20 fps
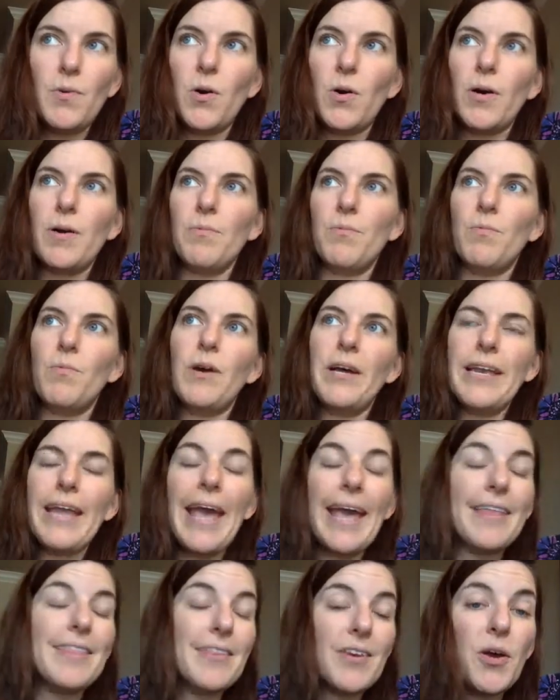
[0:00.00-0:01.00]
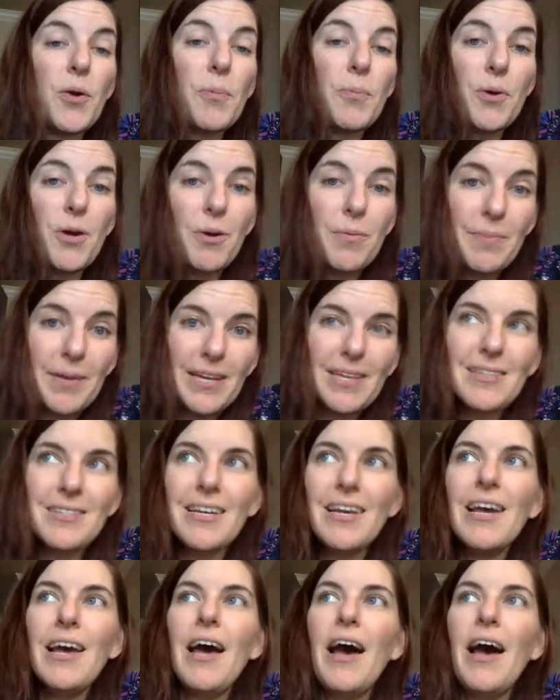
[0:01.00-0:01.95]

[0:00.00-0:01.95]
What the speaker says: or 1/8 note per beat,